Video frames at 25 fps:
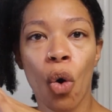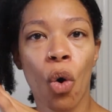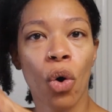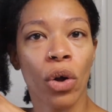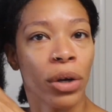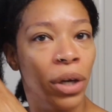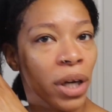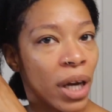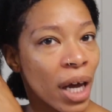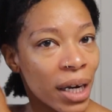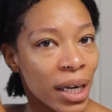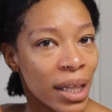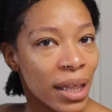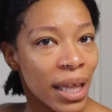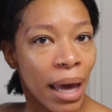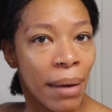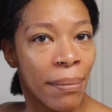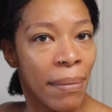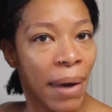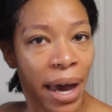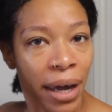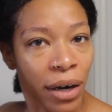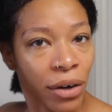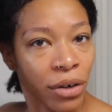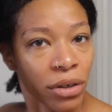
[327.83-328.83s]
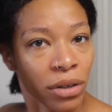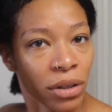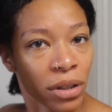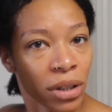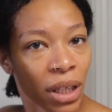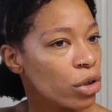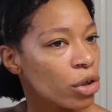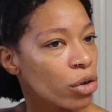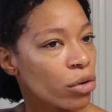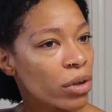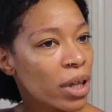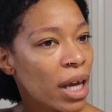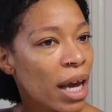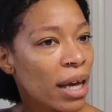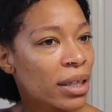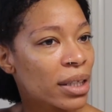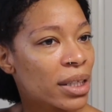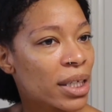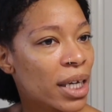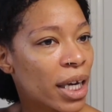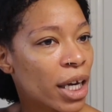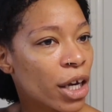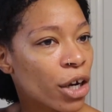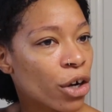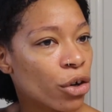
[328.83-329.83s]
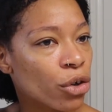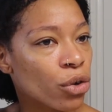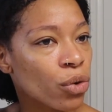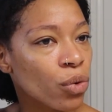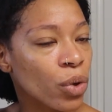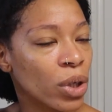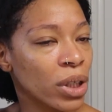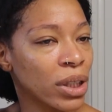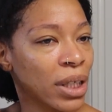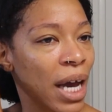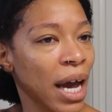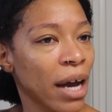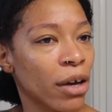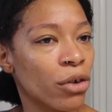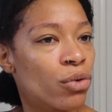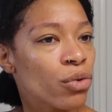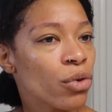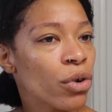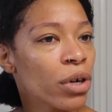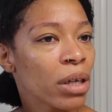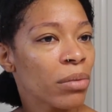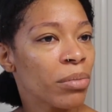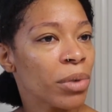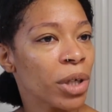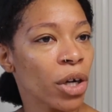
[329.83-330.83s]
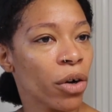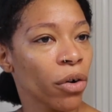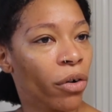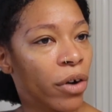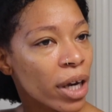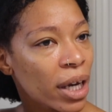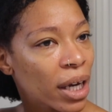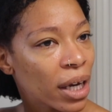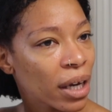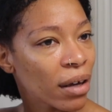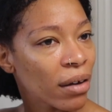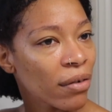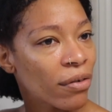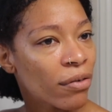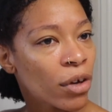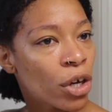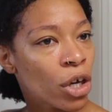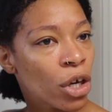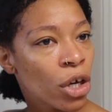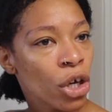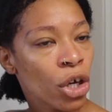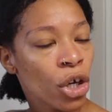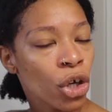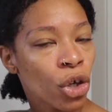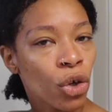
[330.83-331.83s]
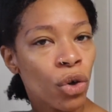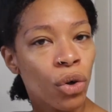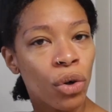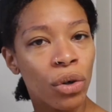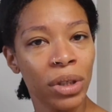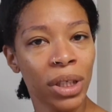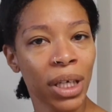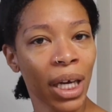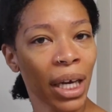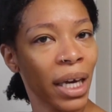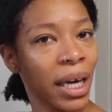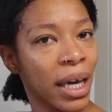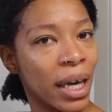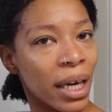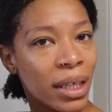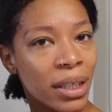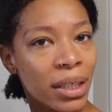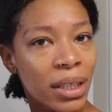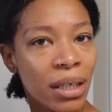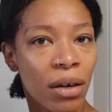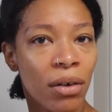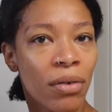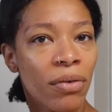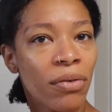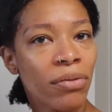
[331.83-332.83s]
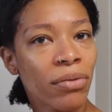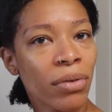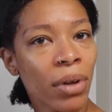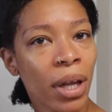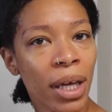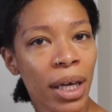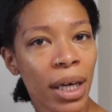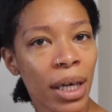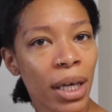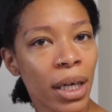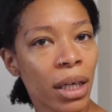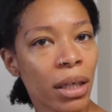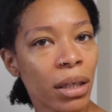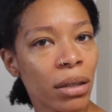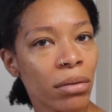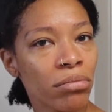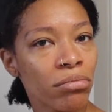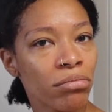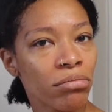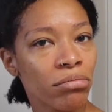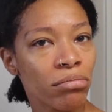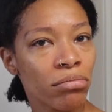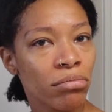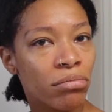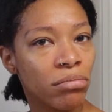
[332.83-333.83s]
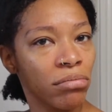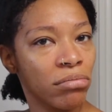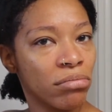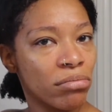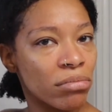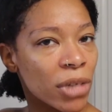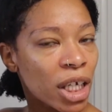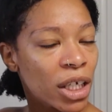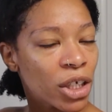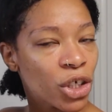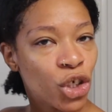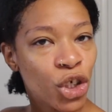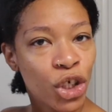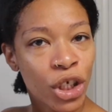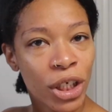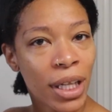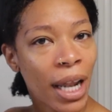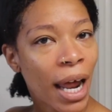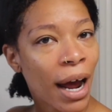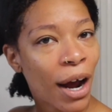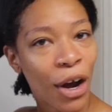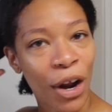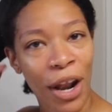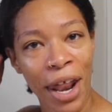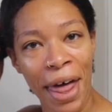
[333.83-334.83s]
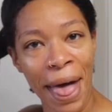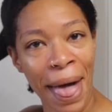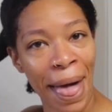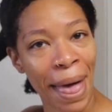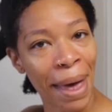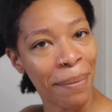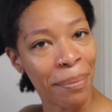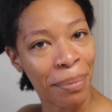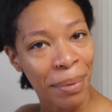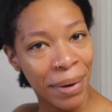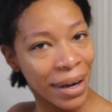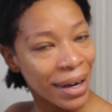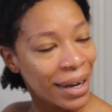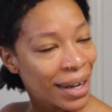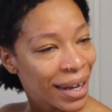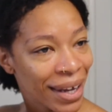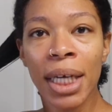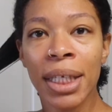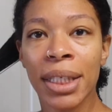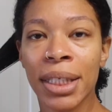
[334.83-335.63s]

none of that matters. Literally have to take care of you, because how are you gonna be great if you don't take care of yourself? Like, it's just not gonna happen.